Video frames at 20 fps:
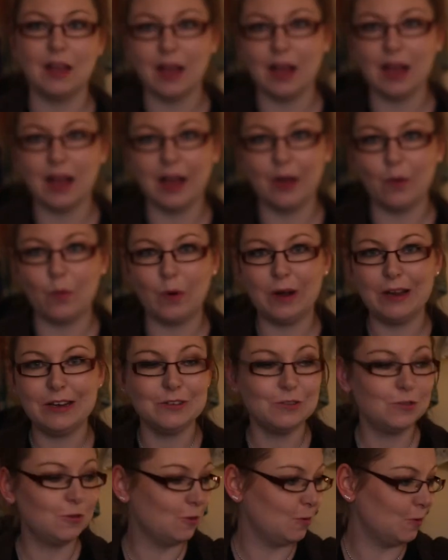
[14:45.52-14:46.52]
I
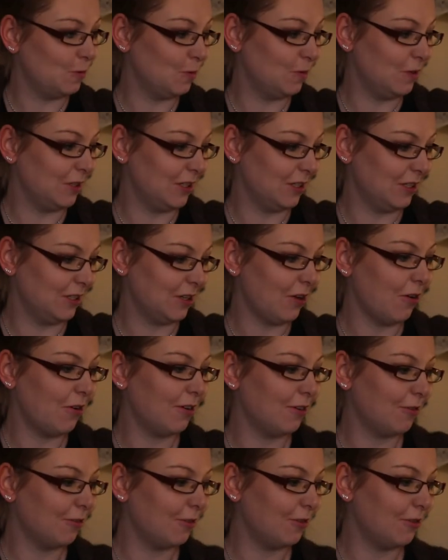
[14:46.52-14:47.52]
went to the yarn
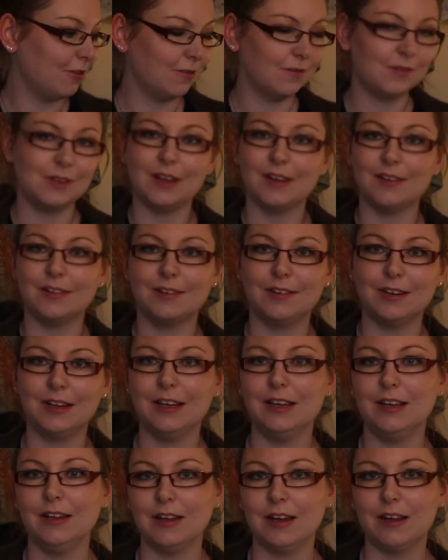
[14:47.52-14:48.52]
store
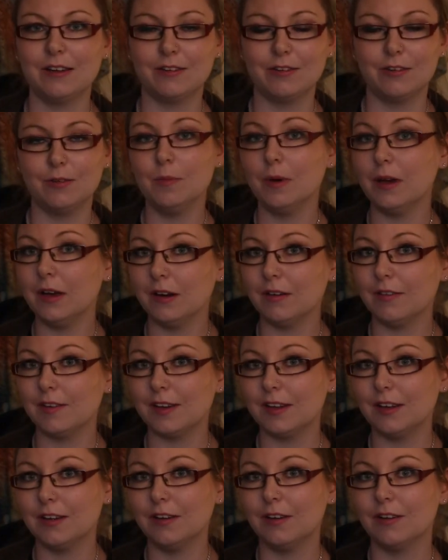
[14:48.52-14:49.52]
yesterday, as you might have
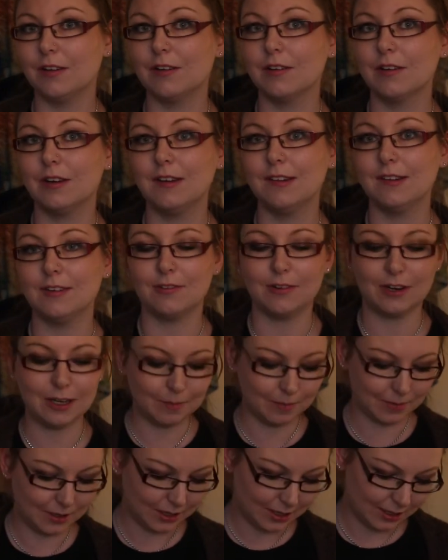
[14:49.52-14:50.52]
seen on
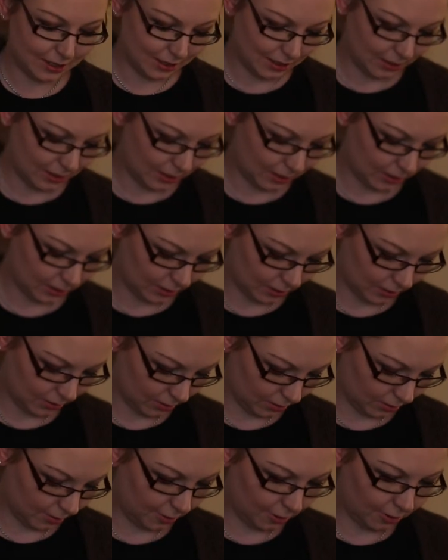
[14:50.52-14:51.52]
Instagram, and
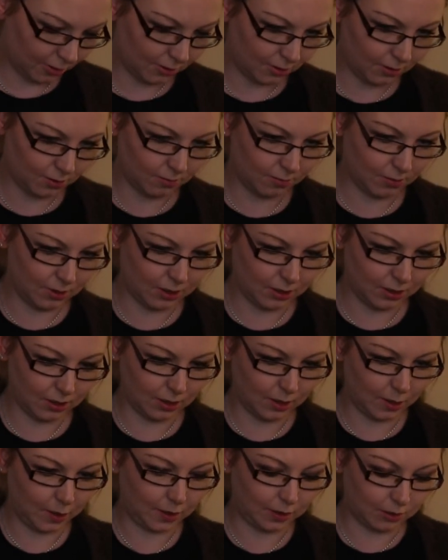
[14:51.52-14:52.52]
it's not an
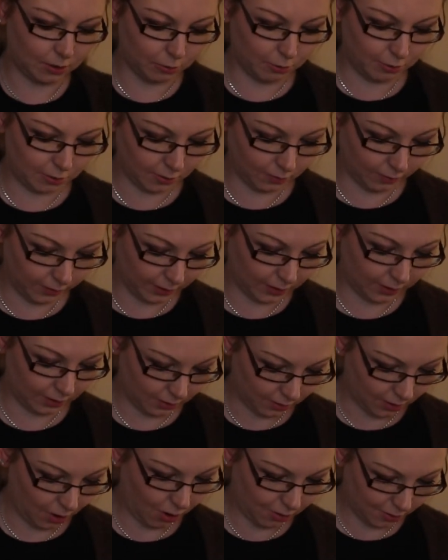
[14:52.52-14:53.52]
exclusively
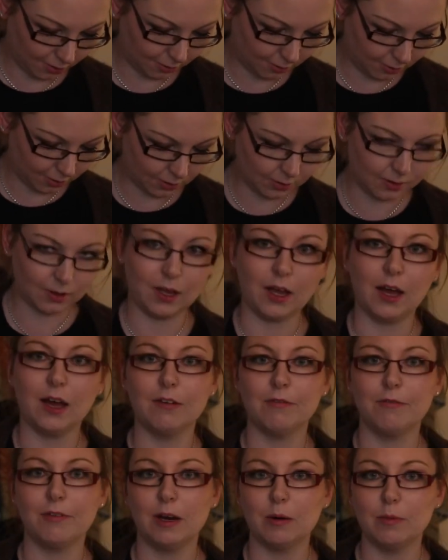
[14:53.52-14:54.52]
yarn store, they
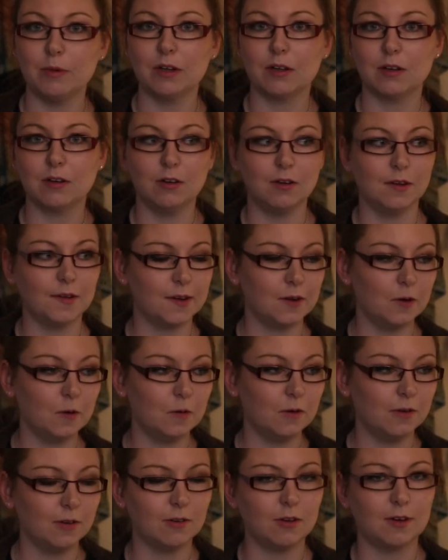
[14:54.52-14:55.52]
have fabric also,
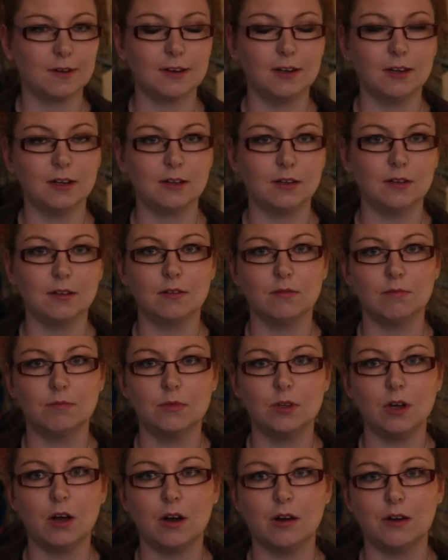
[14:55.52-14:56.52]
so it's like
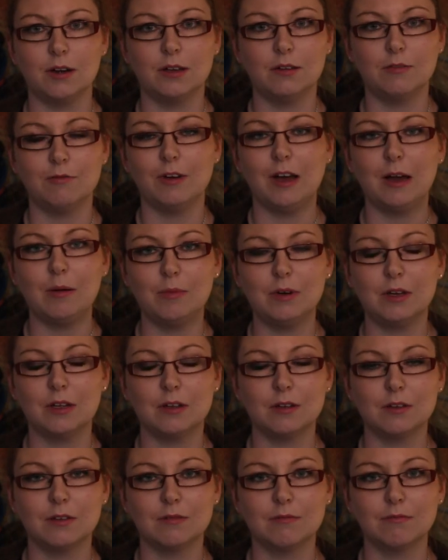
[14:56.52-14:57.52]
yarn and fabric.
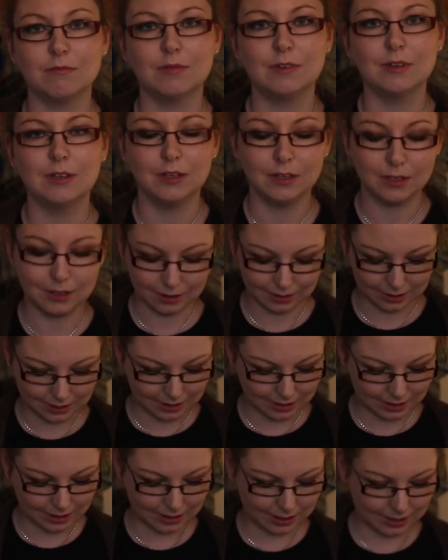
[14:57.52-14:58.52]

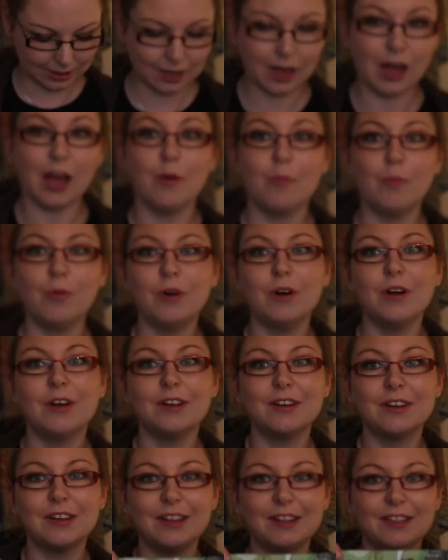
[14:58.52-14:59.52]
And I bought
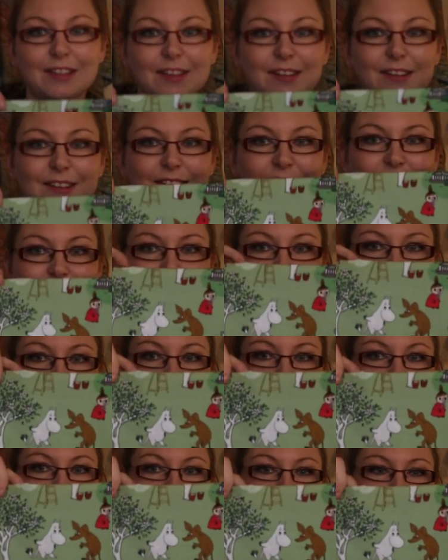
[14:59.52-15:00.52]
this
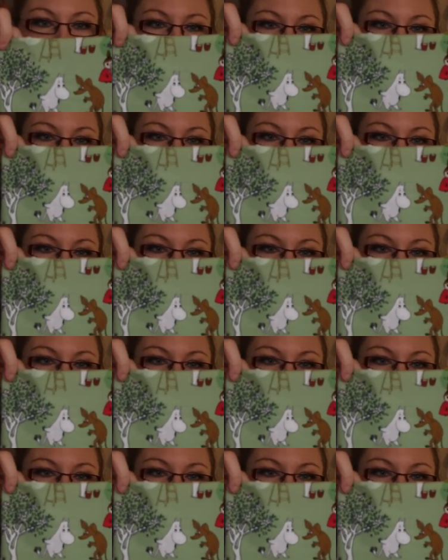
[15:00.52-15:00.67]
fabric.